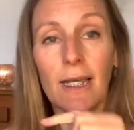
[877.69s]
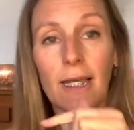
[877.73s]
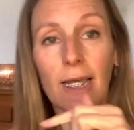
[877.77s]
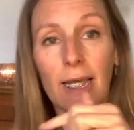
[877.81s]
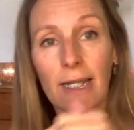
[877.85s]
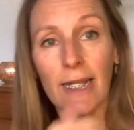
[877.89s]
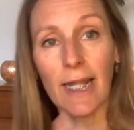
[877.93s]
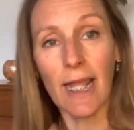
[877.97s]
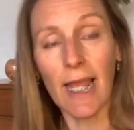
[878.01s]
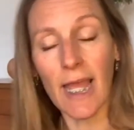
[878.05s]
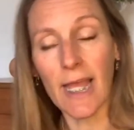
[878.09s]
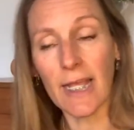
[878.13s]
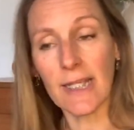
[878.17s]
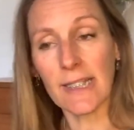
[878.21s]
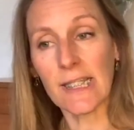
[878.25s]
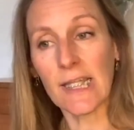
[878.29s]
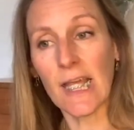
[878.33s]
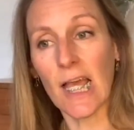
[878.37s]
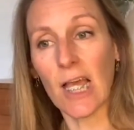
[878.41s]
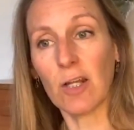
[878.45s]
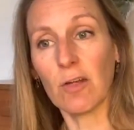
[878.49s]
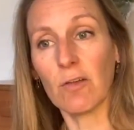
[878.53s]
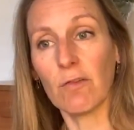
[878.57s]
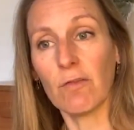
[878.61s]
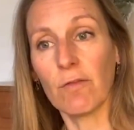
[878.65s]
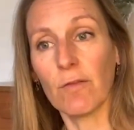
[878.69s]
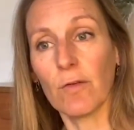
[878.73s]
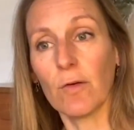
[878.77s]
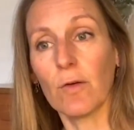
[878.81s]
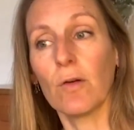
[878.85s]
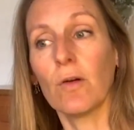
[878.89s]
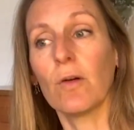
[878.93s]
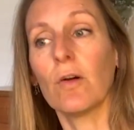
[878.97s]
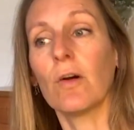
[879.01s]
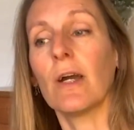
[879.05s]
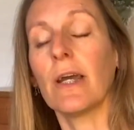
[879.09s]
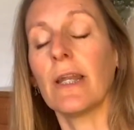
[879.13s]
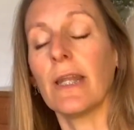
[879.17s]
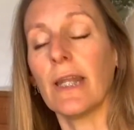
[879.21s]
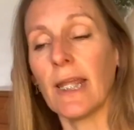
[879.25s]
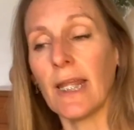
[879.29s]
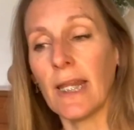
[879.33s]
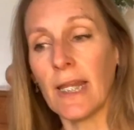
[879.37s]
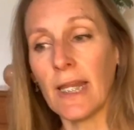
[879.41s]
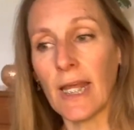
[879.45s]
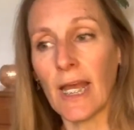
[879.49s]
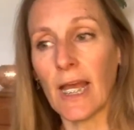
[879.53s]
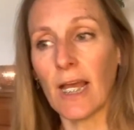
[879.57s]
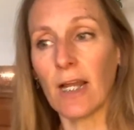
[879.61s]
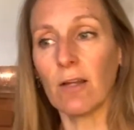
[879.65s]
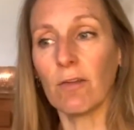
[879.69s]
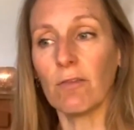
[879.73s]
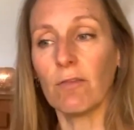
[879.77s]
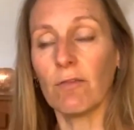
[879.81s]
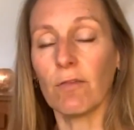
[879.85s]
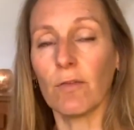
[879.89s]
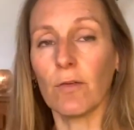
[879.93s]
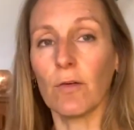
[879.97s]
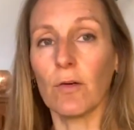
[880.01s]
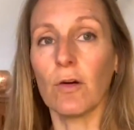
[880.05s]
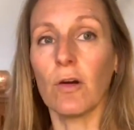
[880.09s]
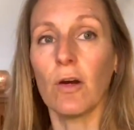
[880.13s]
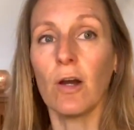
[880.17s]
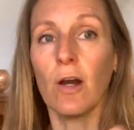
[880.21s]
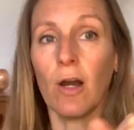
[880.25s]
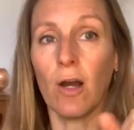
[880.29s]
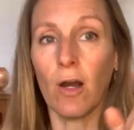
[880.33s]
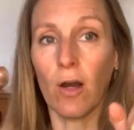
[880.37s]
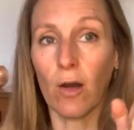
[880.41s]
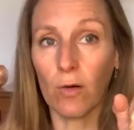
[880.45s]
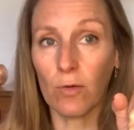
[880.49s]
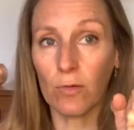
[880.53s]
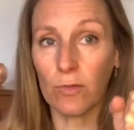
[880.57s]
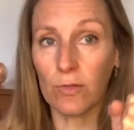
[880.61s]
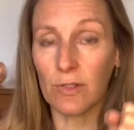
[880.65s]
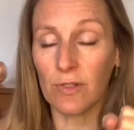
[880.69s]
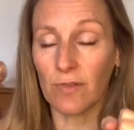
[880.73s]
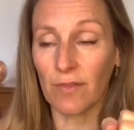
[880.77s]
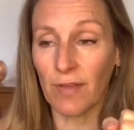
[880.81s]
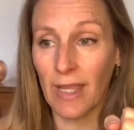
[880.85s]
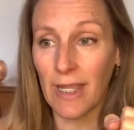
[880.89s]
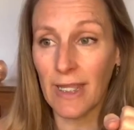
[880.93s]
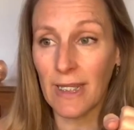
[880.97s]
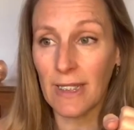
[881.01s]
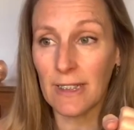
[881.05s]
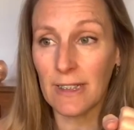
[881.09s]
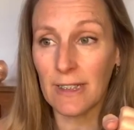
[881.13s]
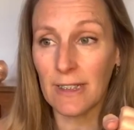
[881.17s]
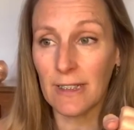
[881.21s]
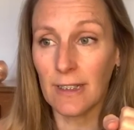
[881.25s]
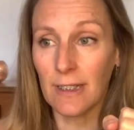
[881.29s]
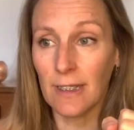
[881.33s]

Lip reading: an exhale of 4, an inhale of 4, a hold of 8,